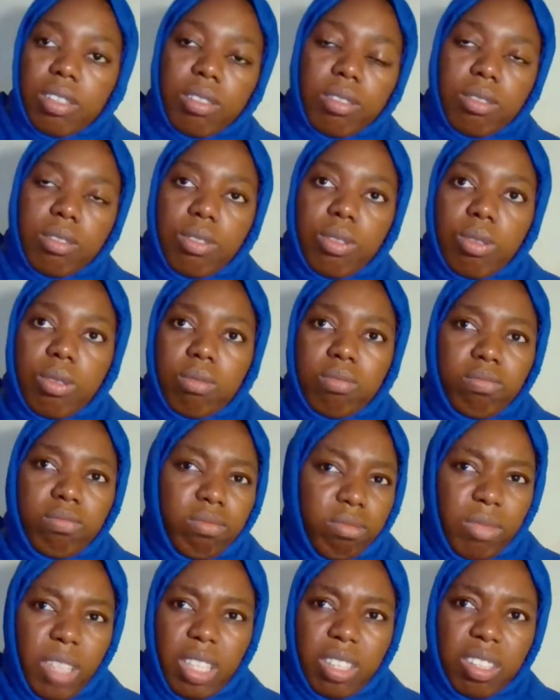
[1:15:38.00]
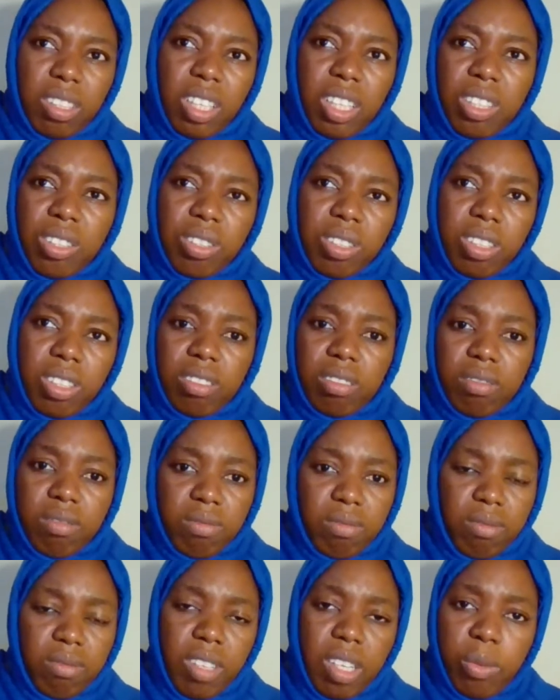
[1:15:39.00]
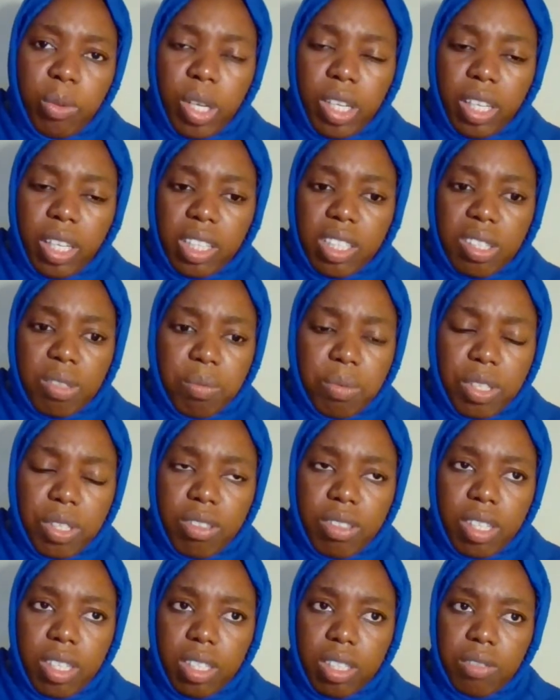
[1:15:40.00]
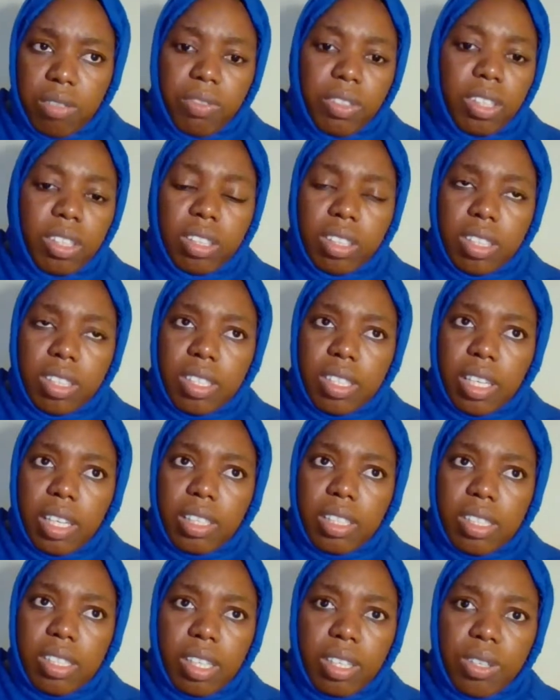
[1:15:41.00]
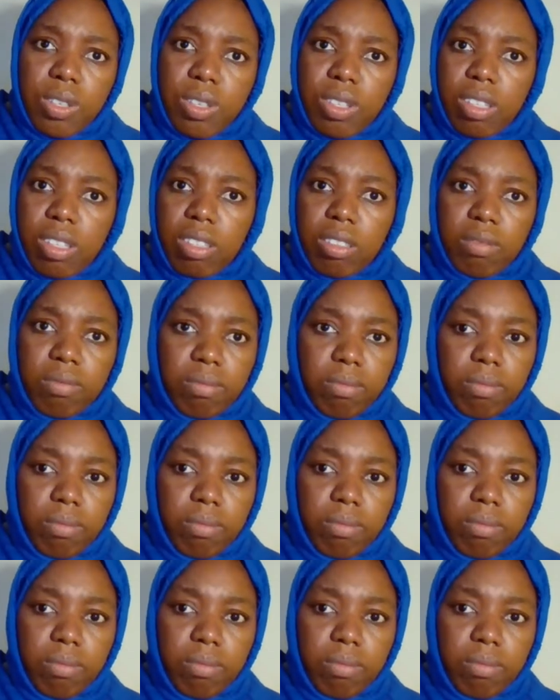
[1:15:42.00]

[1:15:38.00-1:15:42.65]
So education, work experience, volunteer section,